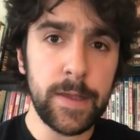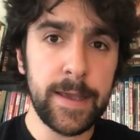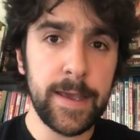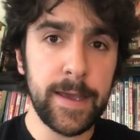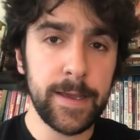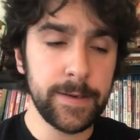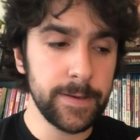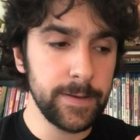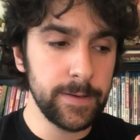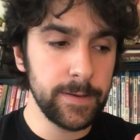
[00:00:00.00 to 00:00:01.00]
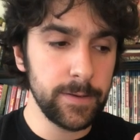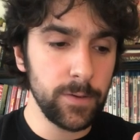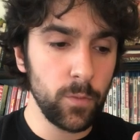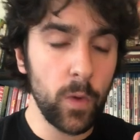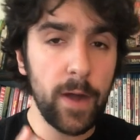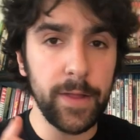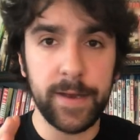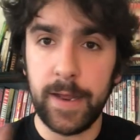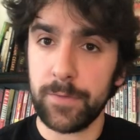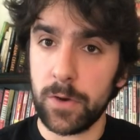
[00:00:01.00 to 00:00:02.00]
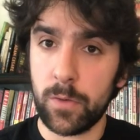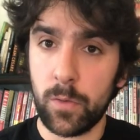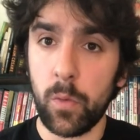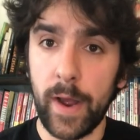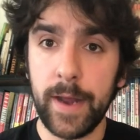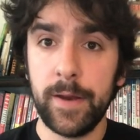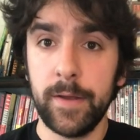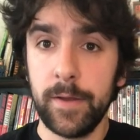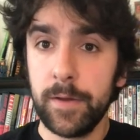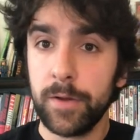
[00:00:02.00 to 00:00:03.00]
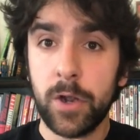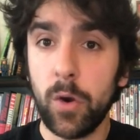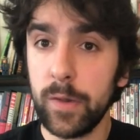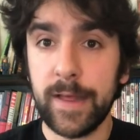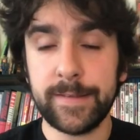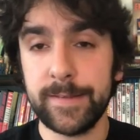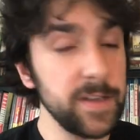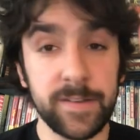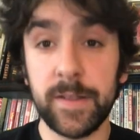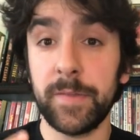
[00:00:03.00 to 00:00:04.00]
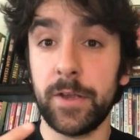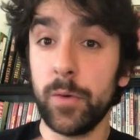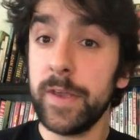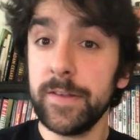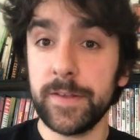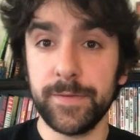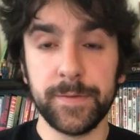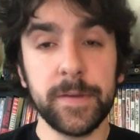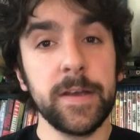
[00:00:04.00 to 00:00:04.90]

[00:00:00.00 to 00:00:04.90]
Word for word: and while it never quite coalesces into something cohesive,